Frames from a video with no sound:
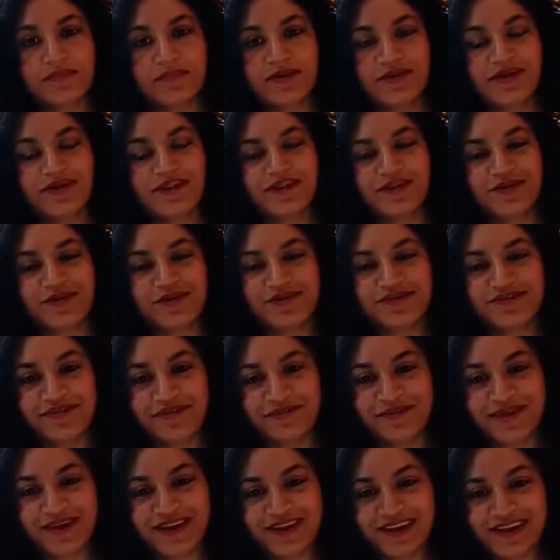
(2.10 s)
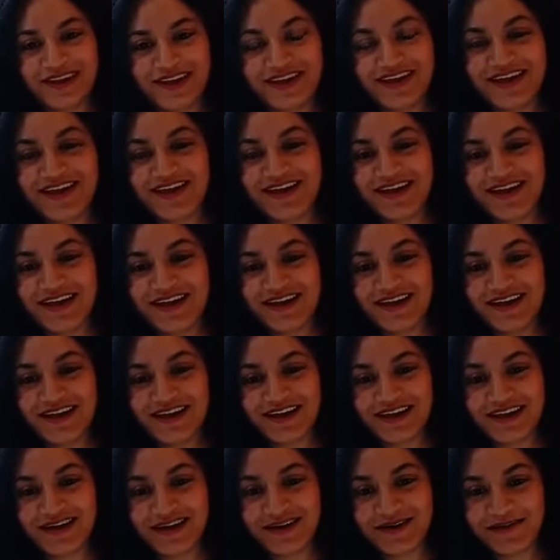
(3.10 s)
Hello, everybody.
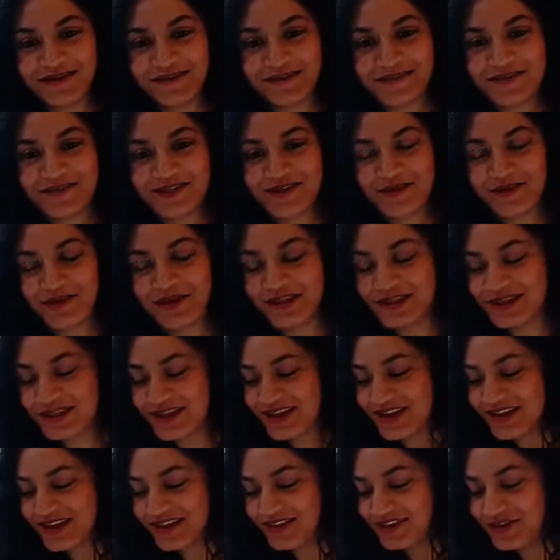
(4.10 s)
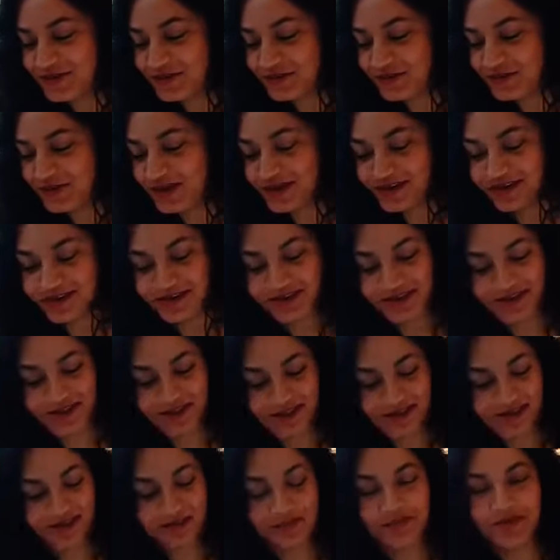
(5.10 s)
Um, so excited to meet
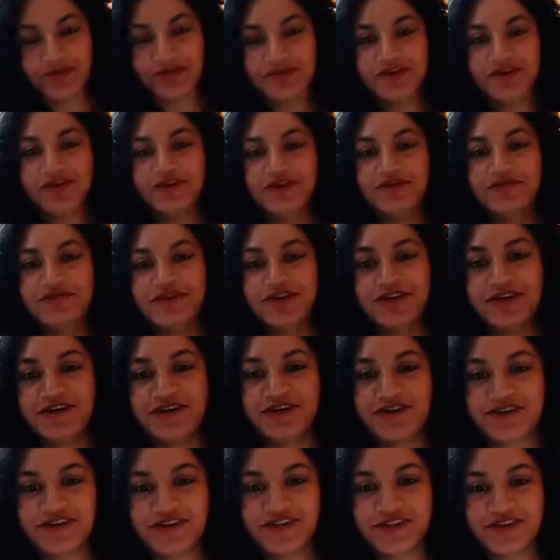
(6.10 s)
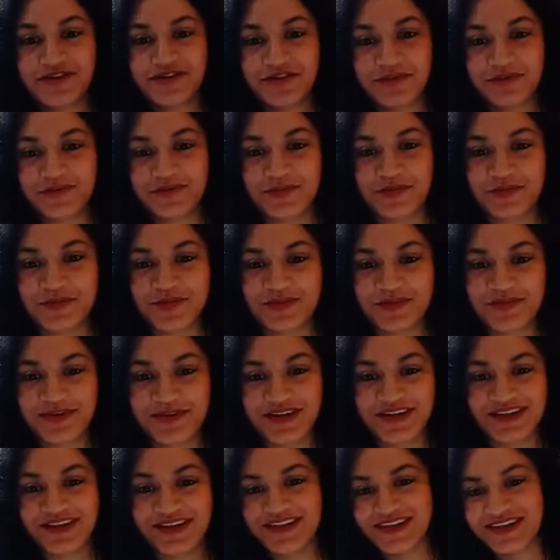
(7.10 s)
the community of readers here on Bloomsbury,
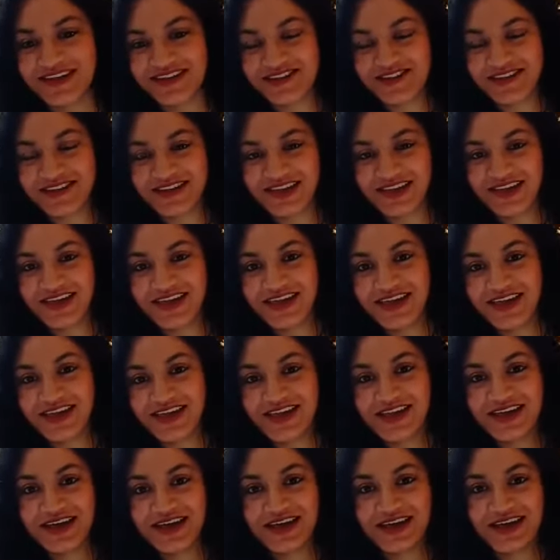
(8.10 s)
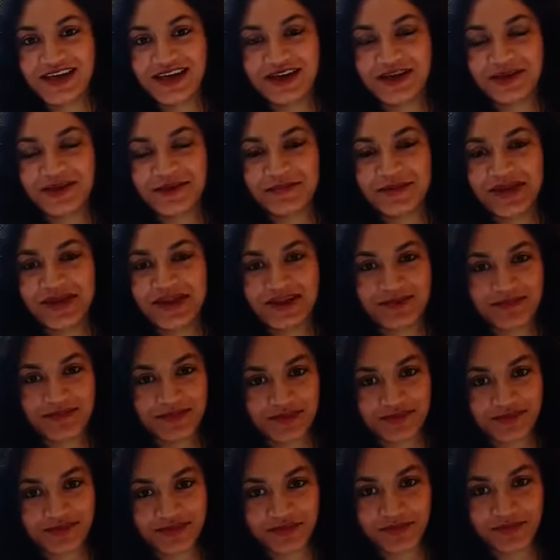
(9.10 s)
India today. Uh, my name
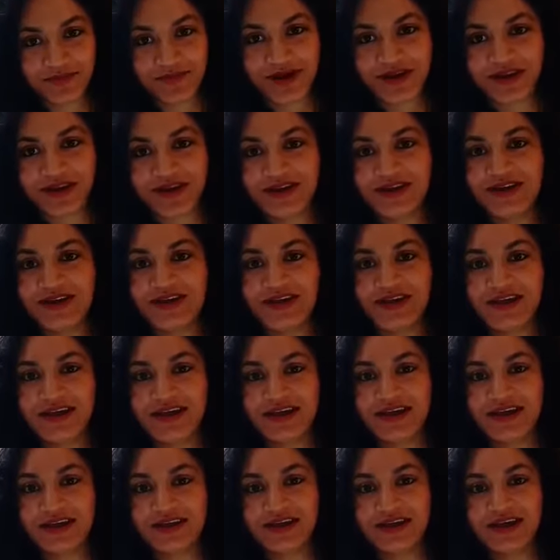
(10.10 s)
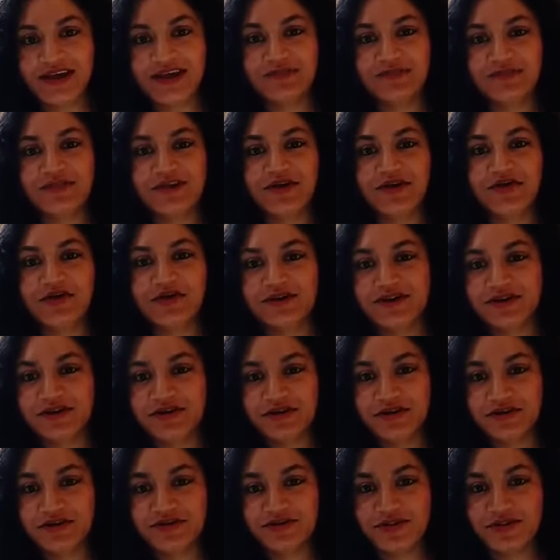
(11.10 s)
is Rituparna, and I'm the author
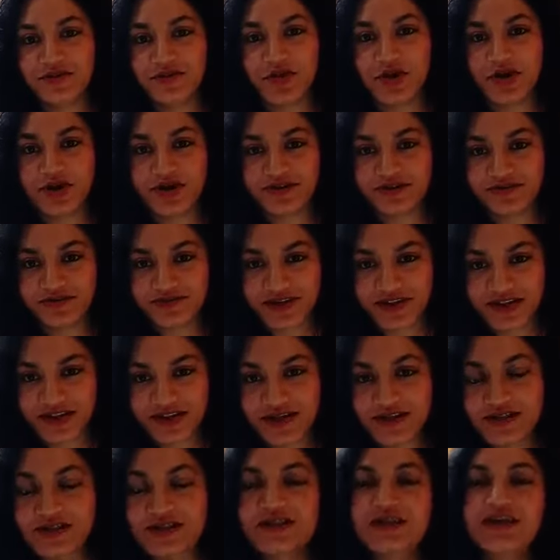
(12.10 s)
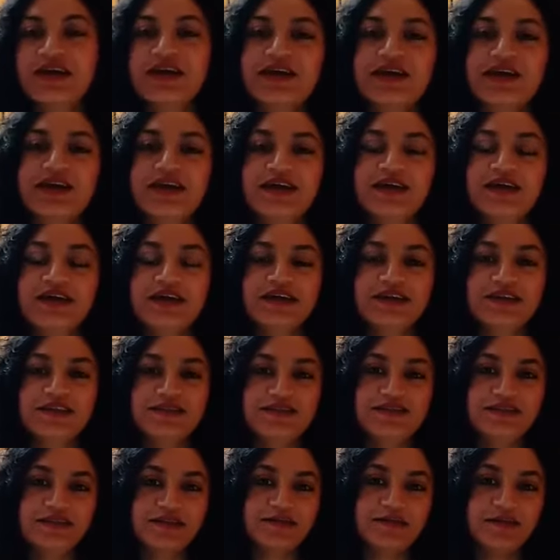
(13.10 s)
of The Water Phoenix.
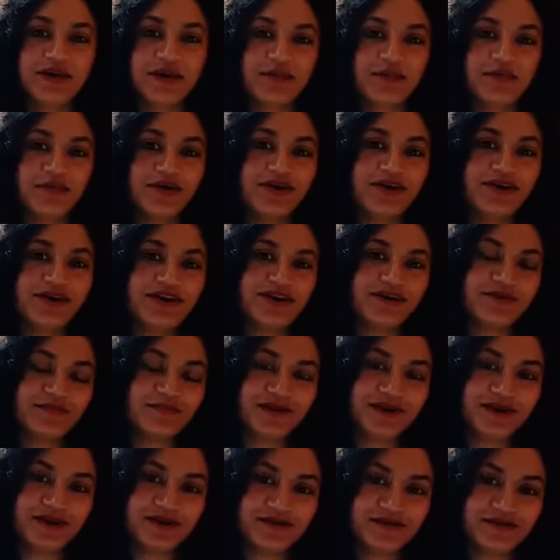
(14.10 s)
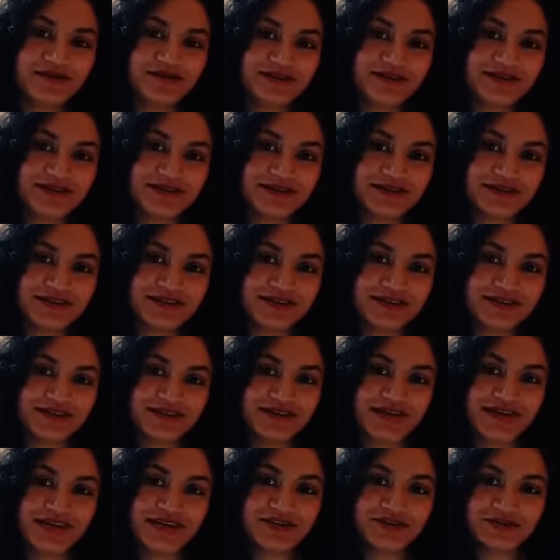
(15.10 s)
It's a memoir about uh,
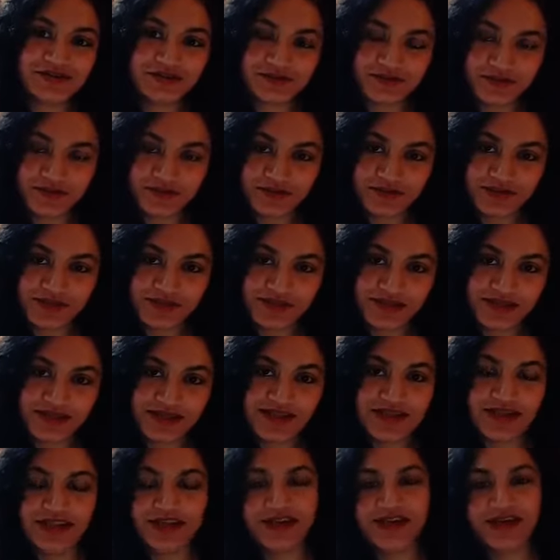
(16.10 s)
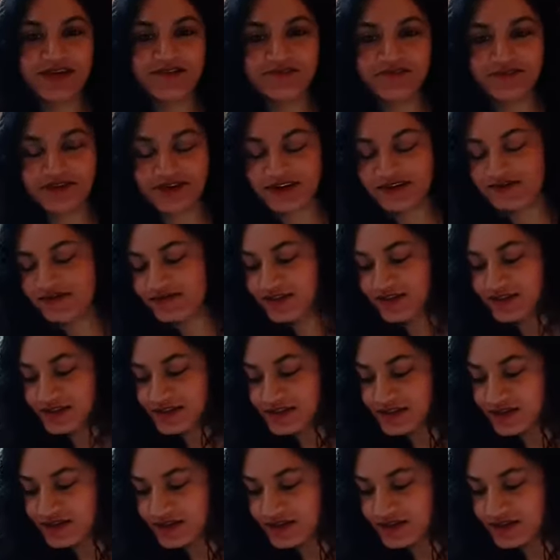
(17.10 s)
childhood abuse, healing, and forgiveness.